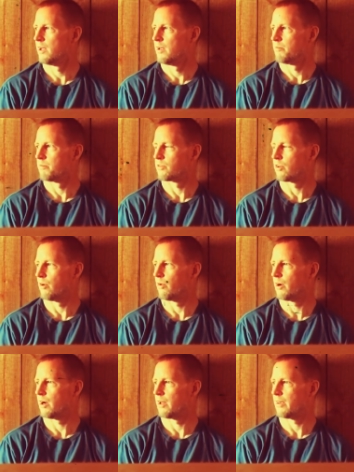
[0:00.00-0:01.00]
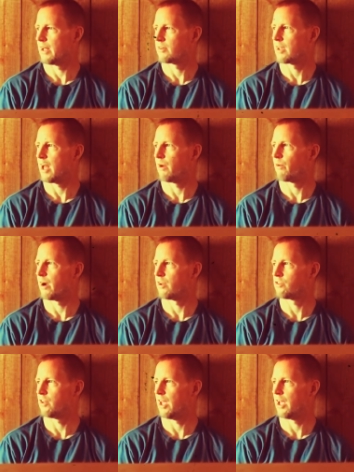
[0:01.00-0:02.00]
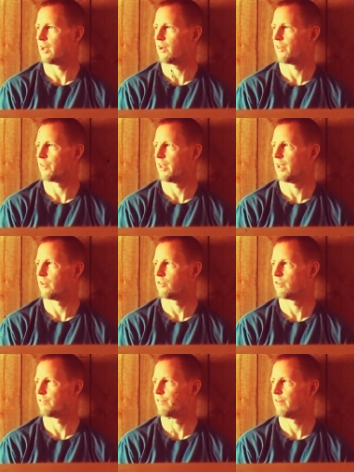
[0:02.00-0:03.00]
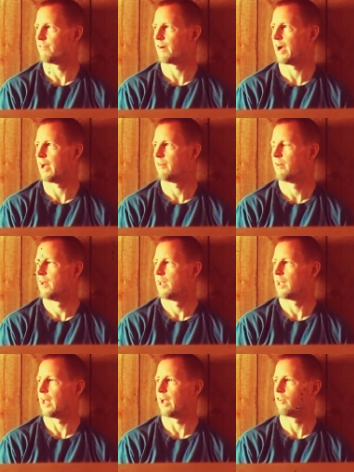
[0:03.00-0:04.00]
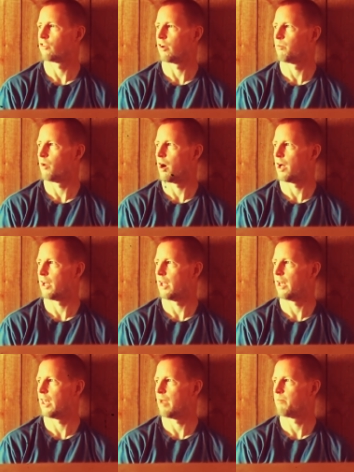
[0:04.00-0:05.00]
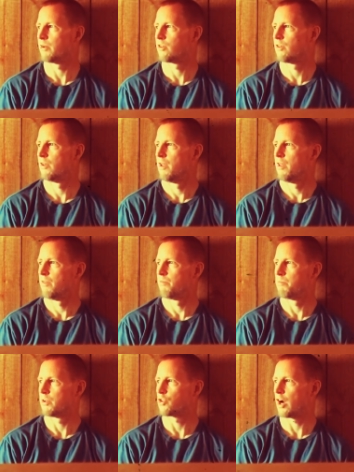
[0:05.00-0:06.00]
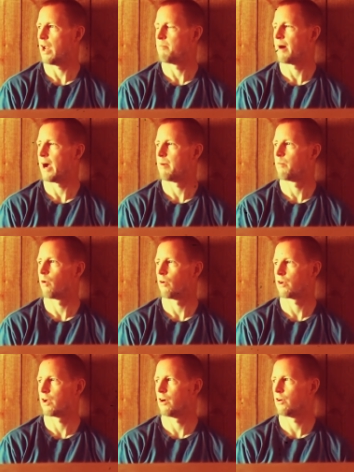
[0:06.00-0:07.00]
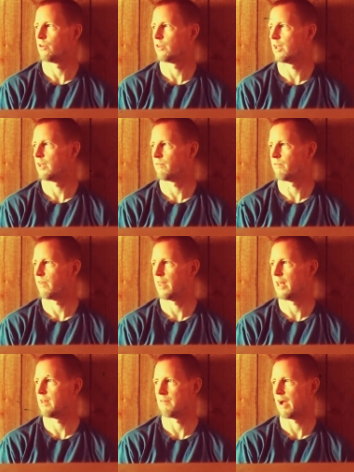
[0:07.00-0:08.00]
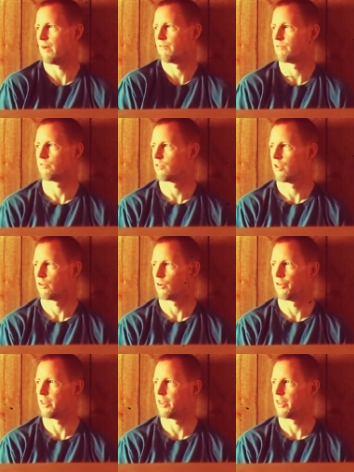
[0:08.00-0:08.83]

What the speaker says: So and that's kind of where I stand on things. If I like someone and they betray my moral code, then I'll go the other